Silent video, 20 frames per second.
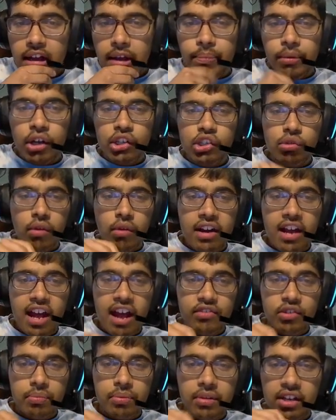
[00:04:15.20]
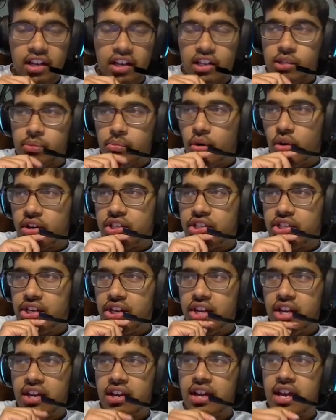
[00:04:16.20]
Botswana has to play against
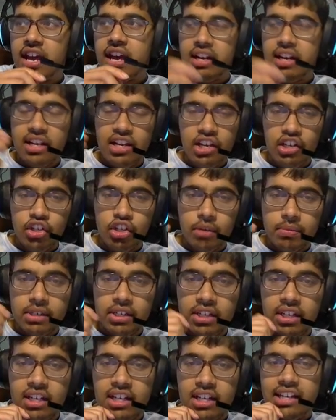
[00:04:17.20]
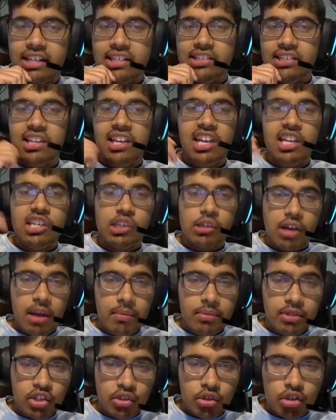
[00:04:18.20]
Mauritania and Egypt. See, the Egypt
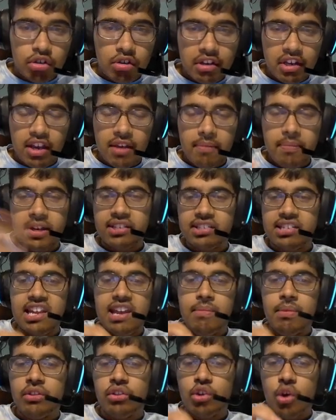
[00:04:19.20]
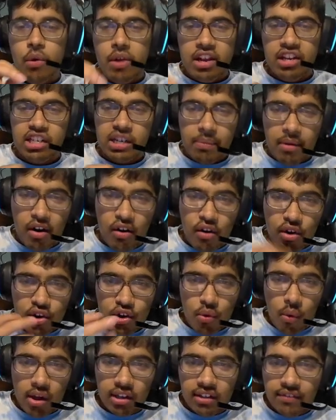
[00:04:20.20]
game is a tricky because even though Egypt already
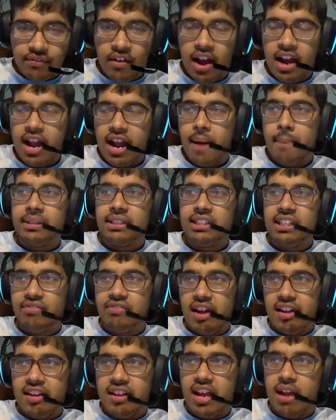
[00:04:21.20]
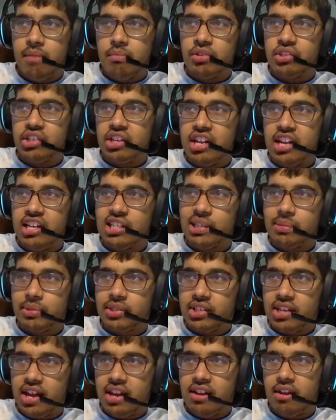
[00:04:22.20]
qualified, I believe that game is in Egypt
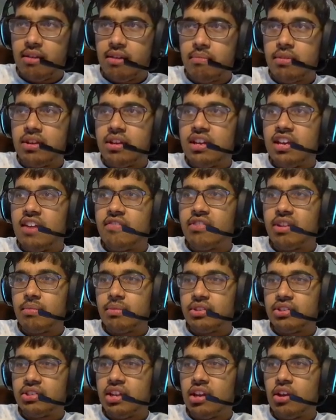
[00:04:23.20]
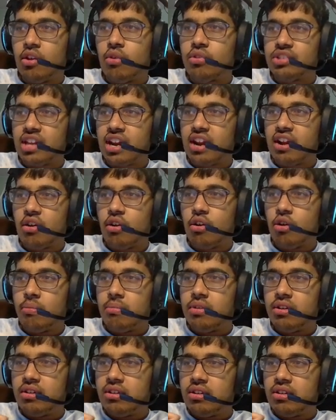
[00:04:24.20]
Stadium, if I'm not mistaken, or is that at home?